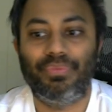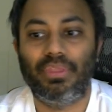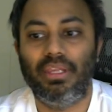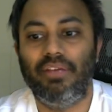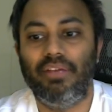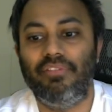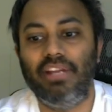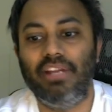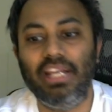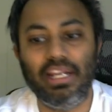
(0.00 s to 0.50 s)

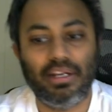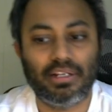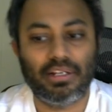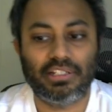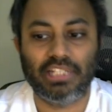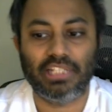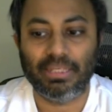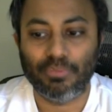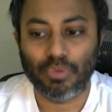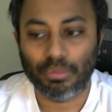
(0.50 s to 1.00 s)
A very
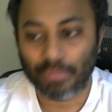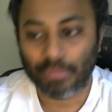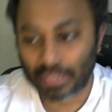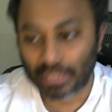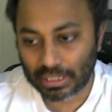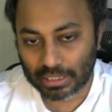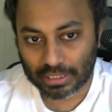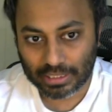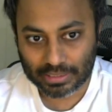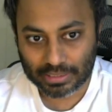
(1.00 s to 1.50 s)
interesting
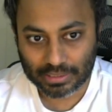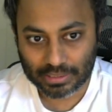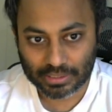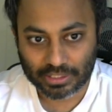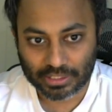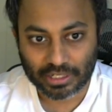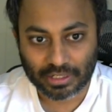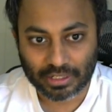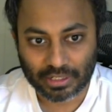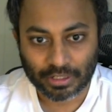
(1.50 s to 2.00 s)
moment arises
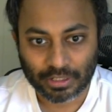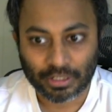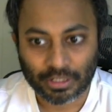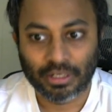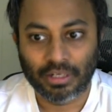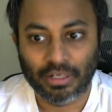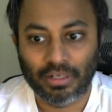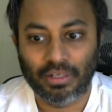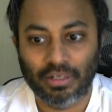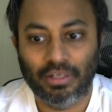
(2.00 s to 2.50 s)
here.
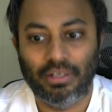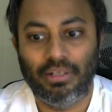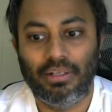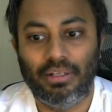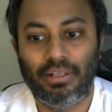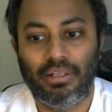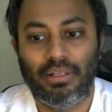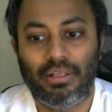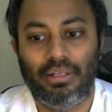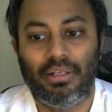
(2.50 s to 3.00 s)

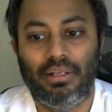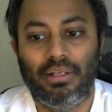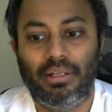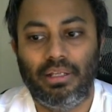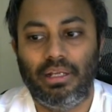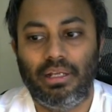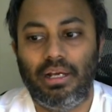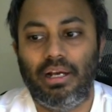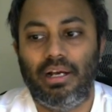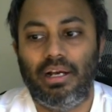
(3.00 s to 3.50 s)

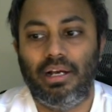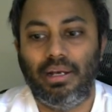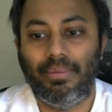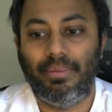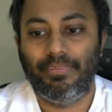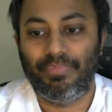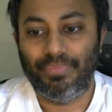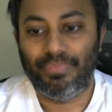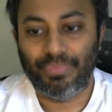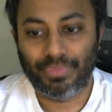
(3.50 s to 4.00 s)

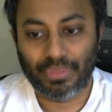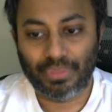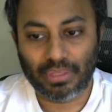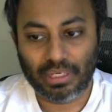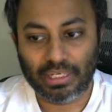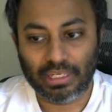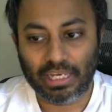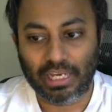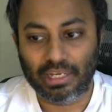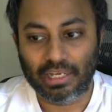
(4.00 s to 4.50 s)

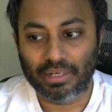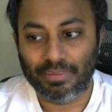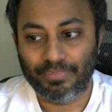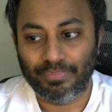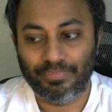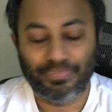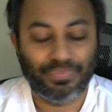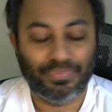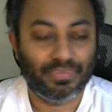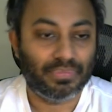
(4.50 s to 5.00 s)
Again,
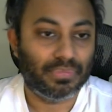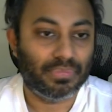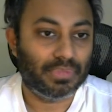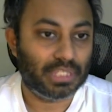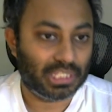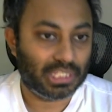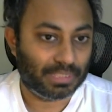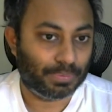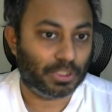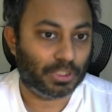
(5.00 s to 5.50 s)

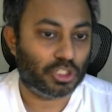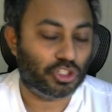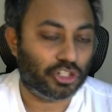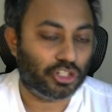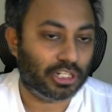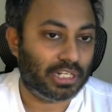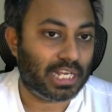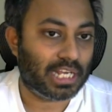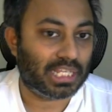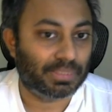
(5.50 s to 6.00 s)
this
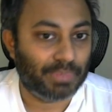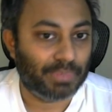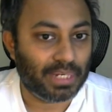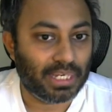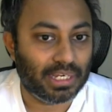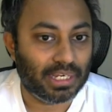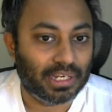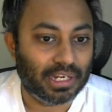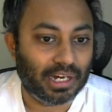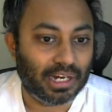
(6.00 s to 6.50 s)
position has
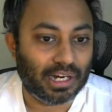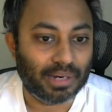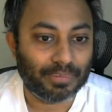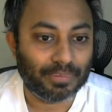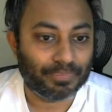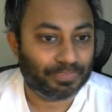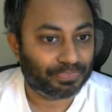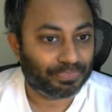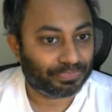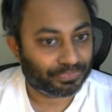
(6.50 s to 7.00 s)
been
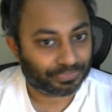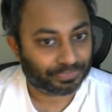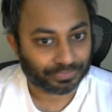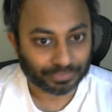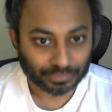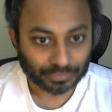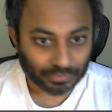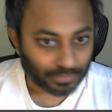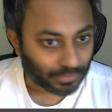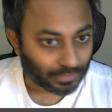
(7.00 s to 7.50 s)

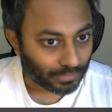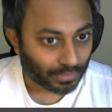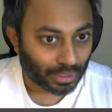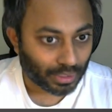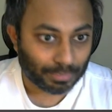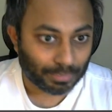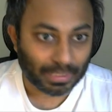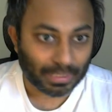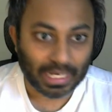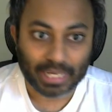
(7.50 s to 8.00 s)

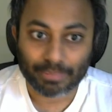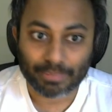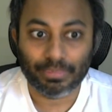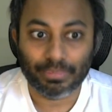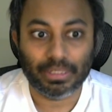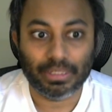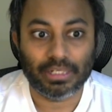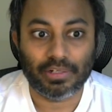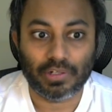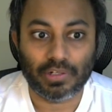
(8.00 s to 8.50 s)
played
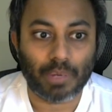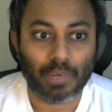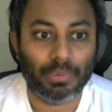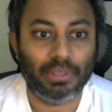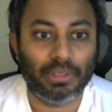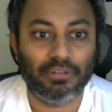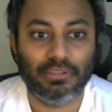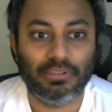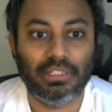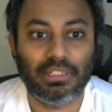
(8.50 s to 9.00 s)
in top
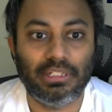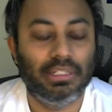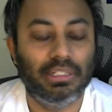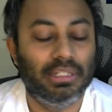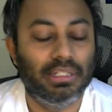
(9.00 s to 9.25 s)
level